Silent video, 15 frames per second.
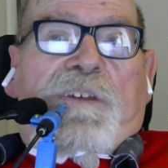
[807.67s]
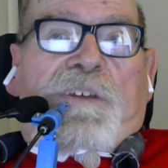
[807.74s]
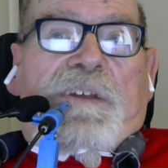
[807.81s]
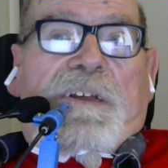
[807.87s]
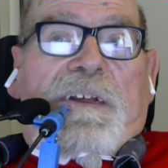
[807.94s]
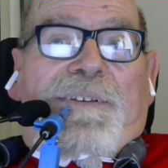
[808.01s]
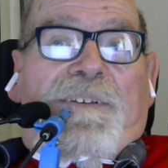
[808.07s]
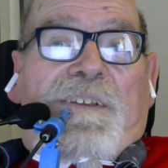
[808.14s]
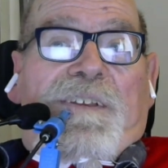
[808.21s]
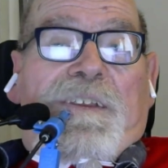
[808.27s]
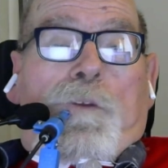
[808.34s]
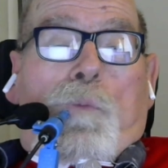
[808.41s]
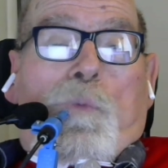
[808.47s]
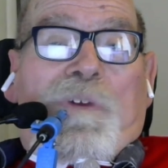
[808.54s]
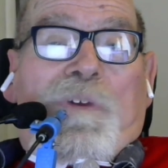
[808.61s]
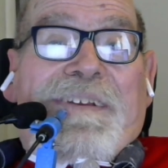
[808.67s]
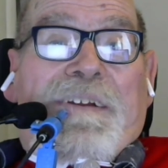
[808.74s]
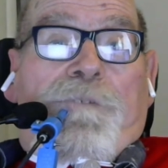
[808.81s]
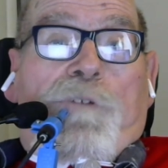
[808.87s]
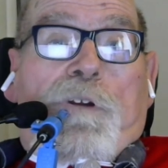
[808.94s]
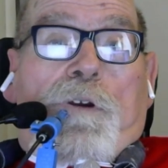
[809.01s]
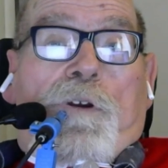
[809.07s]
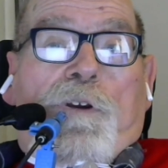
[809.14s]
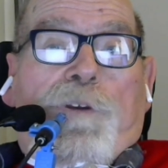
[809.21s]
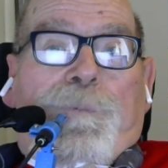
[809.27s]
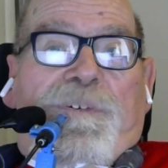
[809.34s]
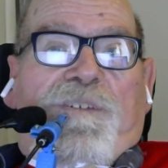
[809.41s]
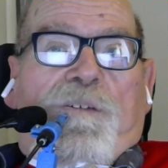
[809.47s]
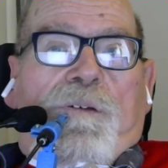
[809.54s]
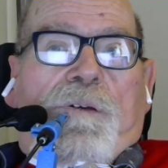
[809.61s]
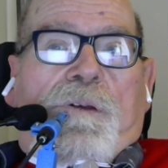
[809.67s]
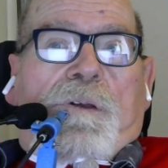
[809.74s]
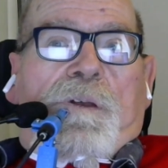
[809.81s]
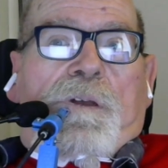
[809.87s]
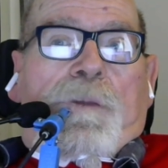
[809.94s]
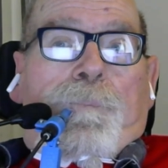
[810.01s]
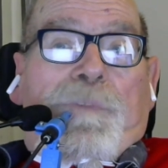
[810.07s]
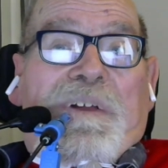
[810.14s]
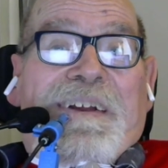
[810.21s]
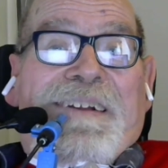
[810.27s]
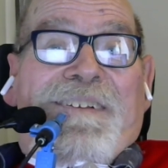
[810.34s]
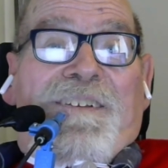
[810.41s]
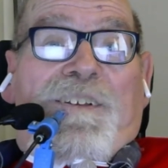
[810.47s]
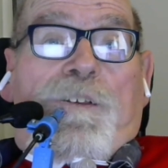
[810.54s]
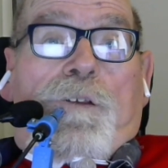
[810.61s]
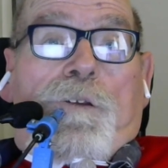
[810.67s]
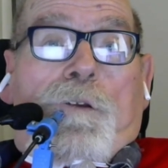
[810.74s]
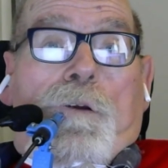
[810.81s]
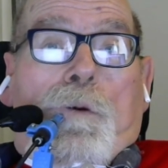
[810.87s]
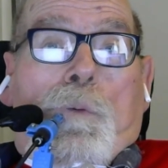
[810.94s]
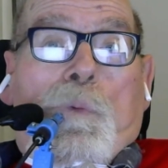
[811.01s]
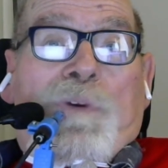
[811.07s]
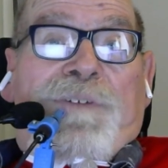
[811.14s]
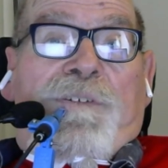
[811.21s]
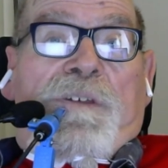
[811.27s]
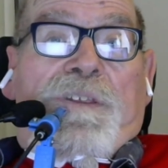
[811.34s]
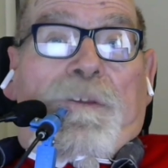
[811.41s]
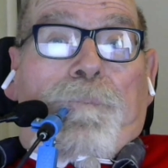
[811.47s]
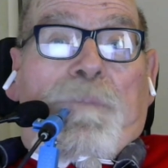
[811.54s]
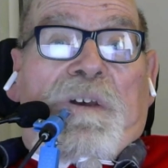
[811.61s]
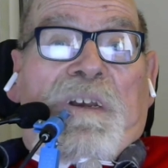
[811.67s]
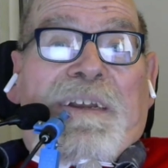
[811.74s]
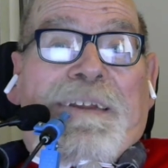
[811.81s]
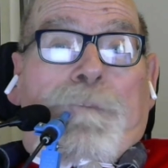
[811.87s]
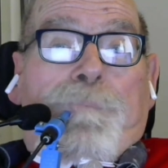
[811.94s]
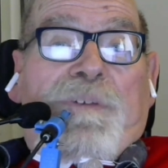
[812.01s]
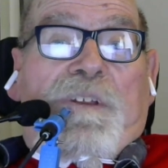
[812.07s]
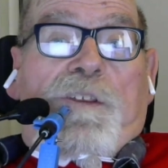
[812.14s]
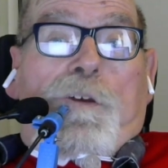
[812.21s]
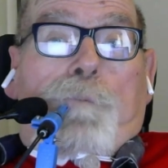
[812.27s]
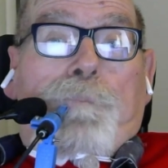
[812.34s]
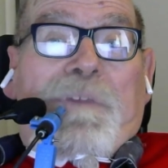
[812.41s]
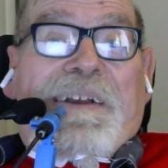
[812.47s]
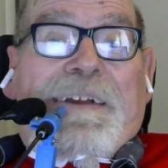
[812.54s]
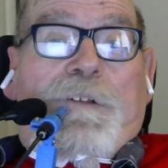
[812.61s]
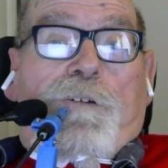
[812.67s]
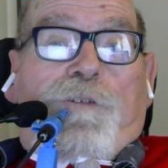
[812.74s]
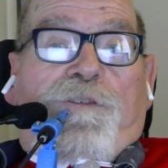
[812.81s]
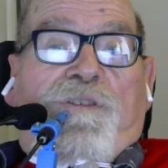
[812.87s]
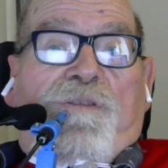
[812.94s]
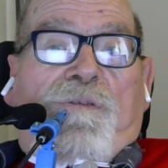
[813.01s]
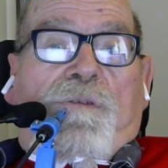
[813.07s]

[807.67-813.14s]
I didn't need to win every argument, but I needed to know that my opinion mattered.